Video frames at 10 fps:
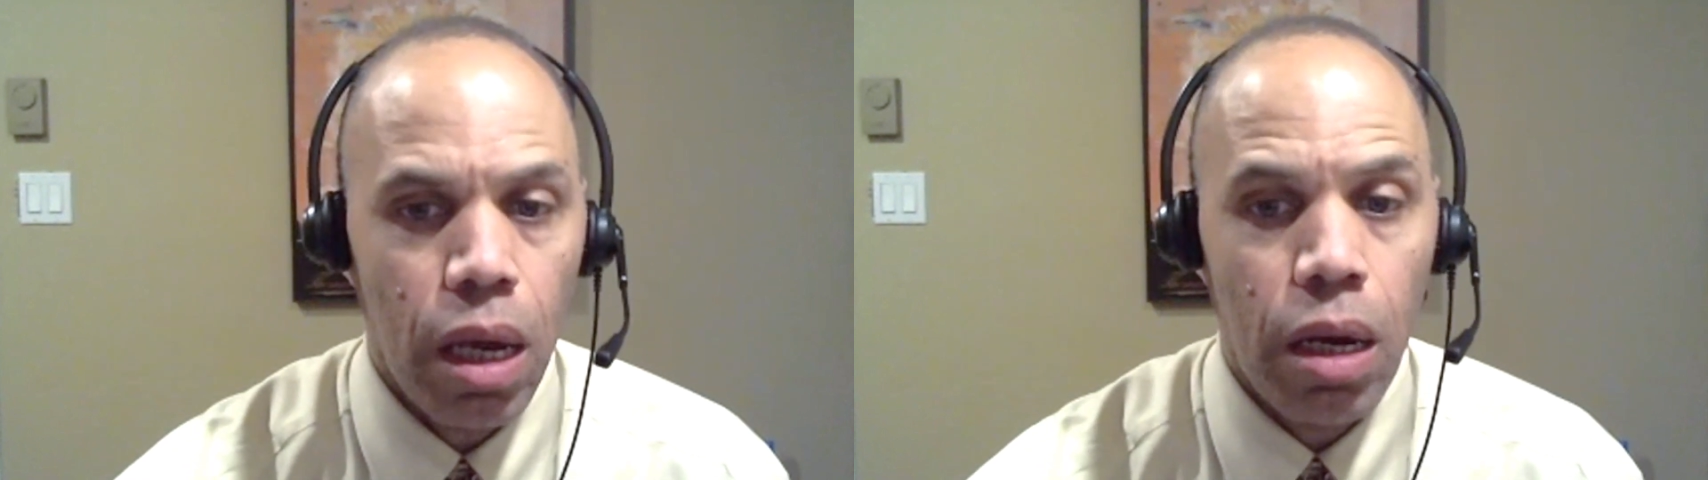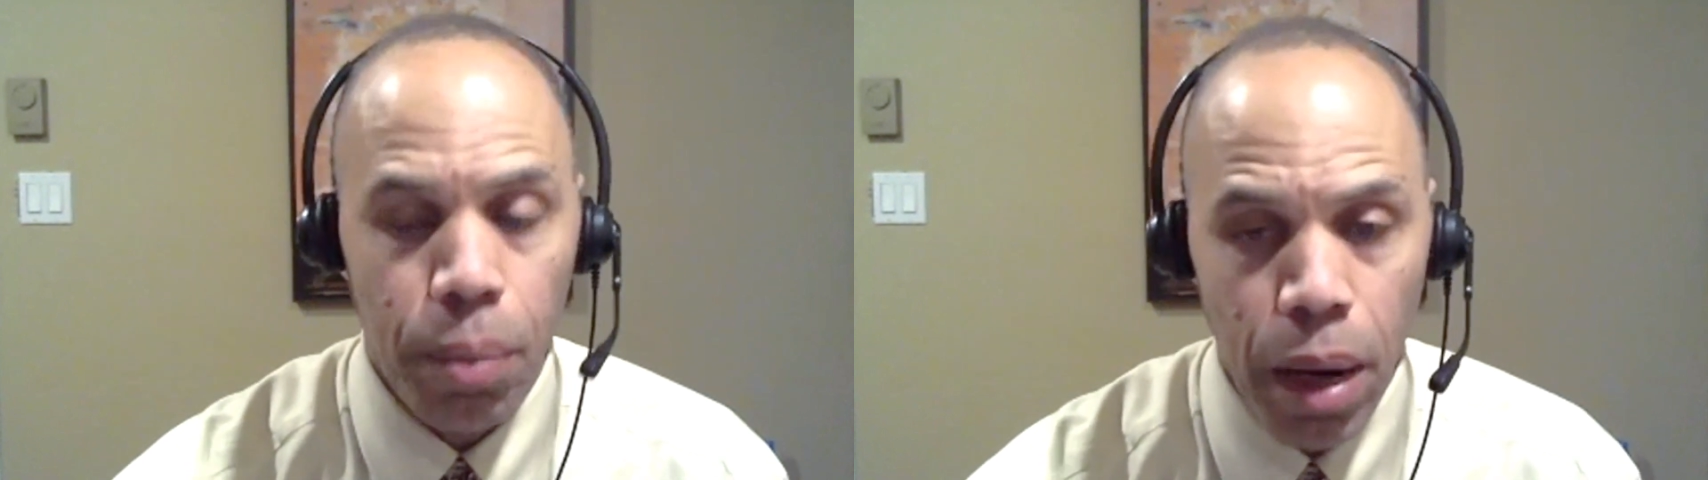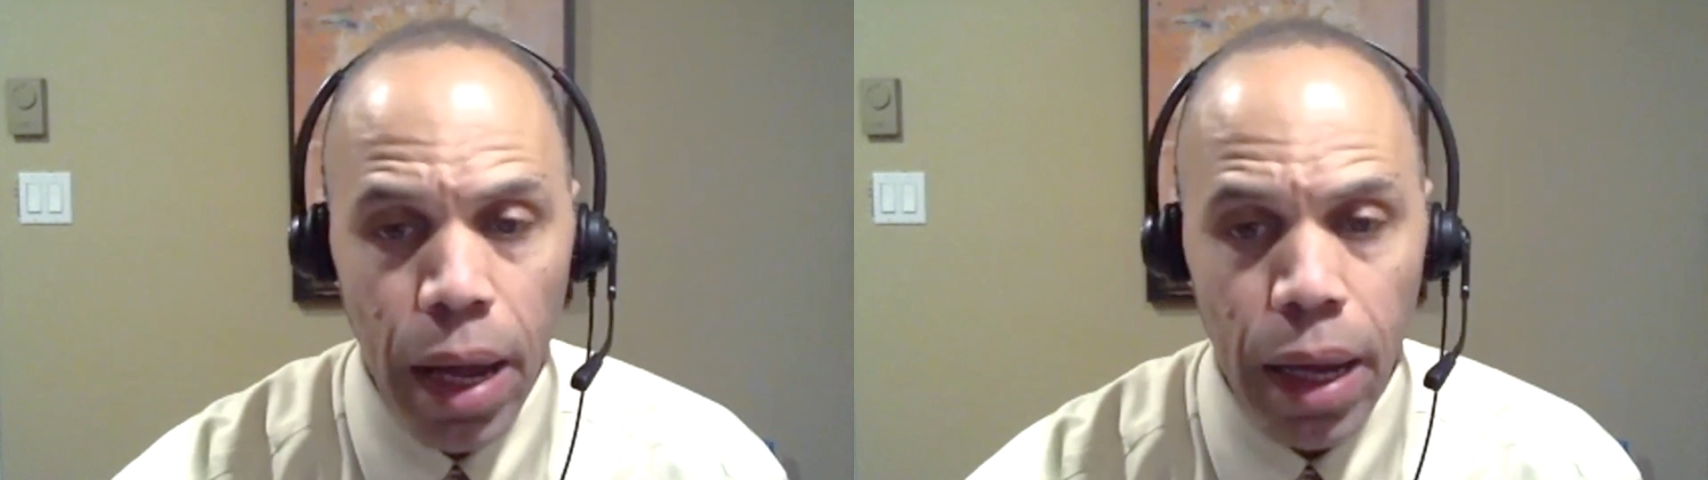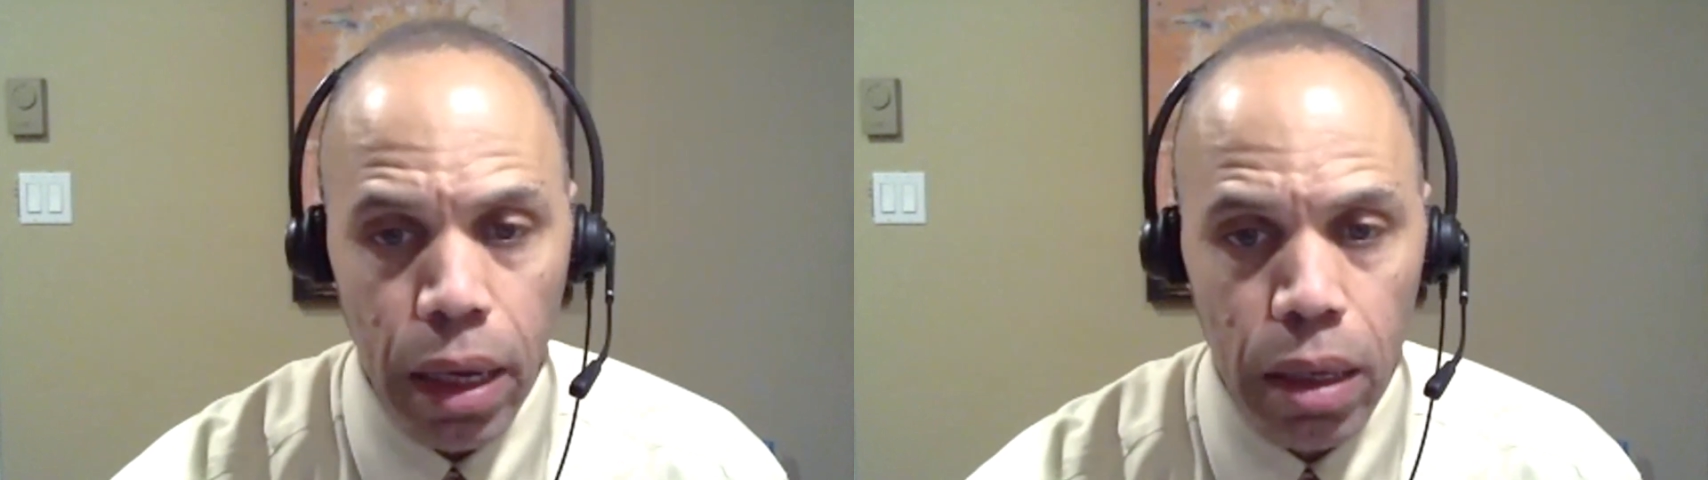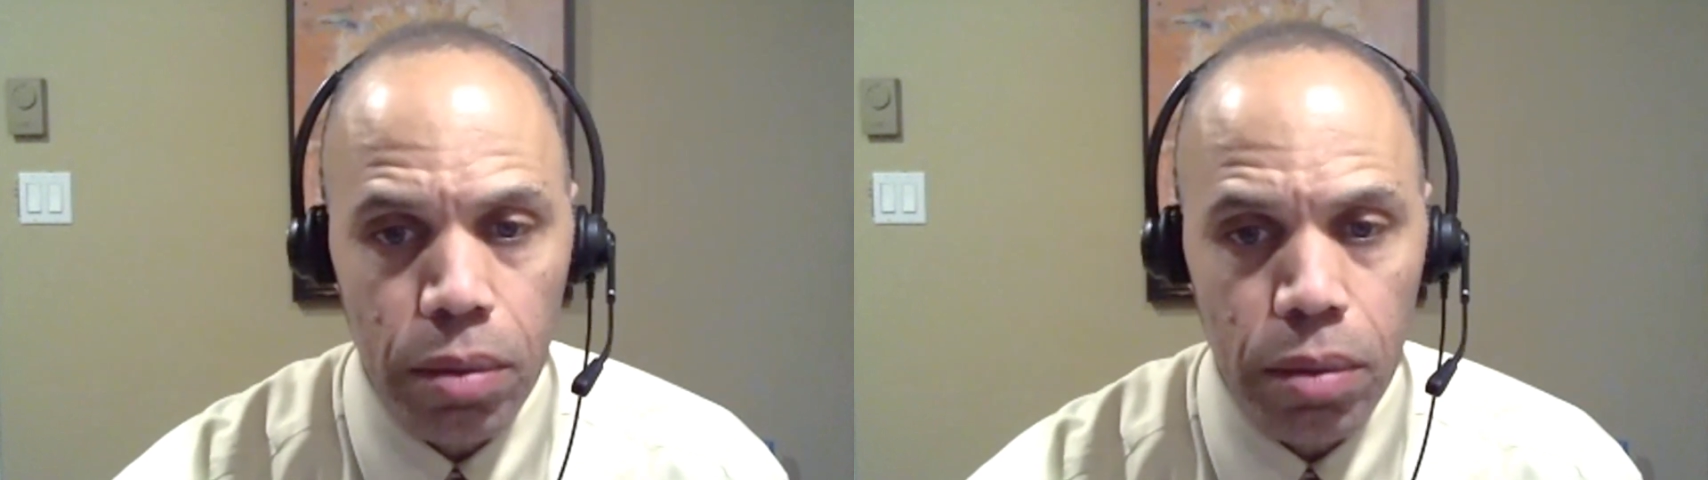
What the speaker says: and applying it